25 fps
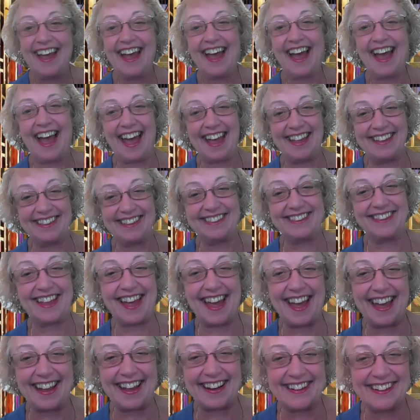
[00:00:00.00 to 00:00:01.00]
And
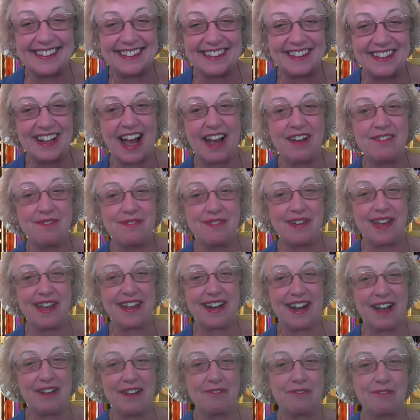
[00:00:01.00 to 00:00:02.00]
then I
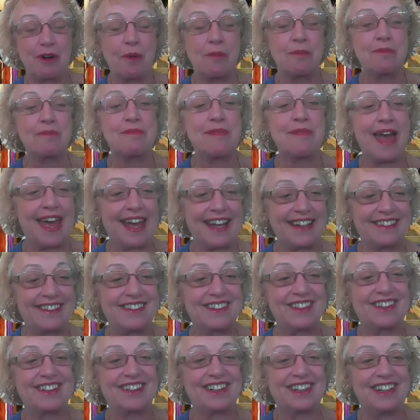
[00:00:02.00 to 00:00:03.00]
made a
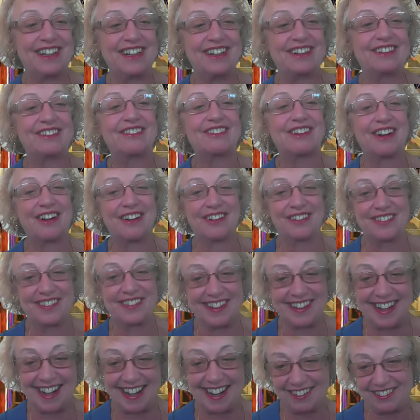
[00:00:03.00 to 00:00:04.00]
romantic hero
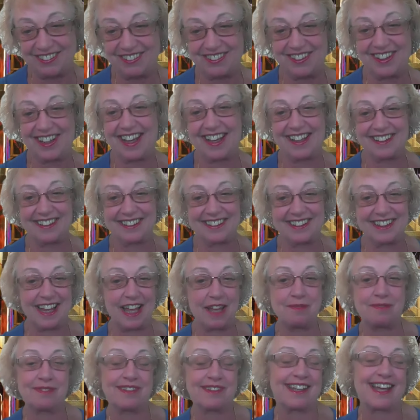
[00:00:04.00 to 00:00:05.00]
that I created
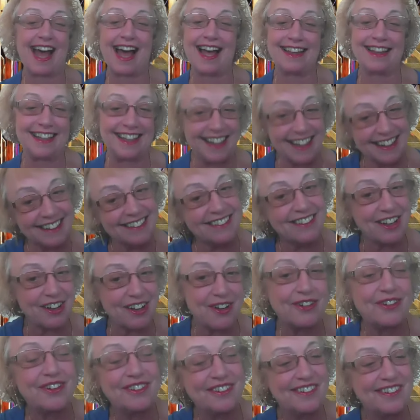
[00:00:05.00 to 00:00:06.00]
named
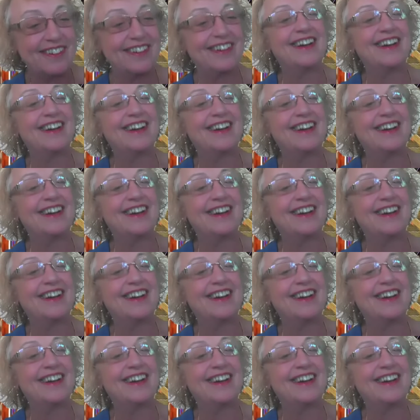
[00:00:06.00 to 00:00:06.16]
Galindo.